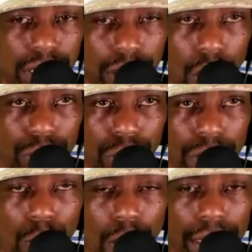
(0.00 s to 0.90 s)
staunch on
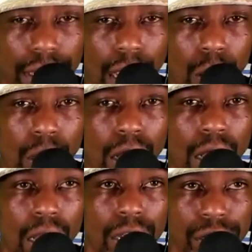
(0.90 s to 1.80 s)
that right now.
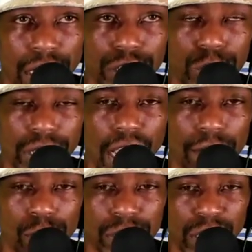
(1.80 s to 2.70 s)
Yes, you can have
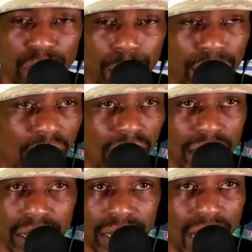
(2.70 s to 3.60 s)
a receiver, but
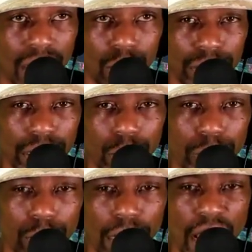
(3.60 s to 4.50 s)
I don't think
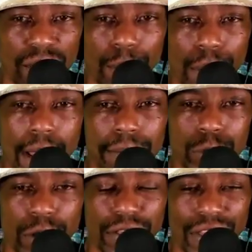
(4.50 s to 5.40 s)
we were having problems
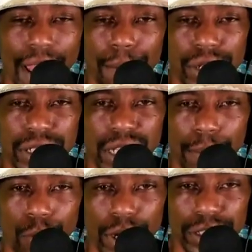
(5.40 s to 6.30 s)
with that much
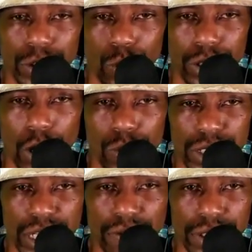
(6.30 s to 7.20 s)
separation with our
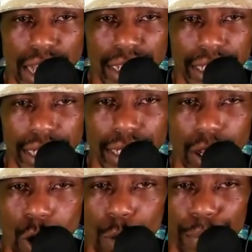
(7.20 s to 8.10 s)
receivers not getting
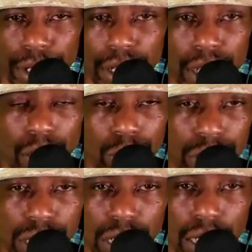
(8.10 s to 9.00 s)
open. It was
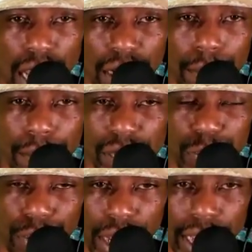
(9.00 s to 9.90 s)
just a lot of
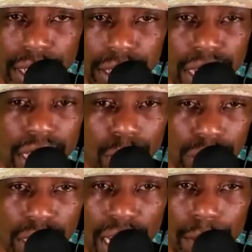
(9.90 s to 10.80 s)
misplays. It was
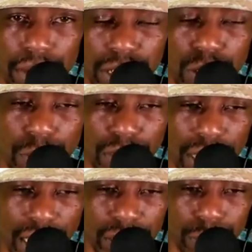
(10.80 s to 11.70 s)
a lot of
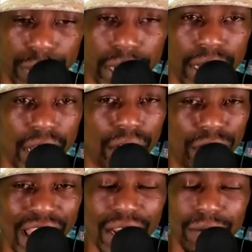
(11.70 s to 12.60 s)
miscommunication. But
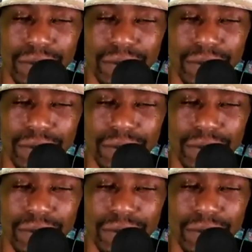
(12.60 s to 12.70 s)
that